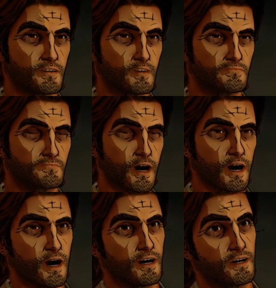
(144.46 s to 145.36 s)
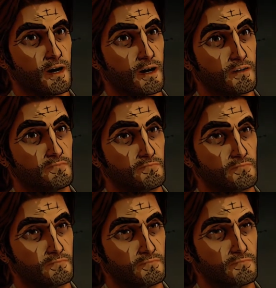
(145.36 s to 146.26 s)
crooked man, right?
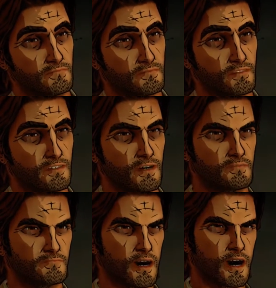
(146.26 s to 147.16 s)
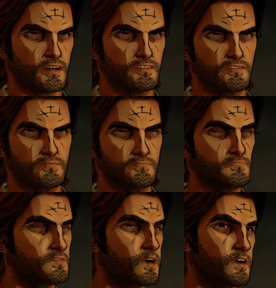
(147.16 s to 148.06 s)
This is his place.
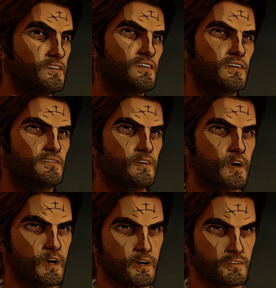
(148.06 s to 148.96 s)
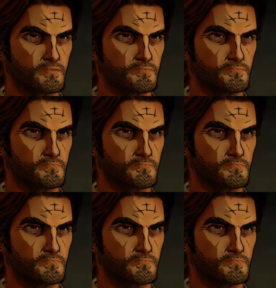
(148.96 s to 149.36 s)
Those are his loans.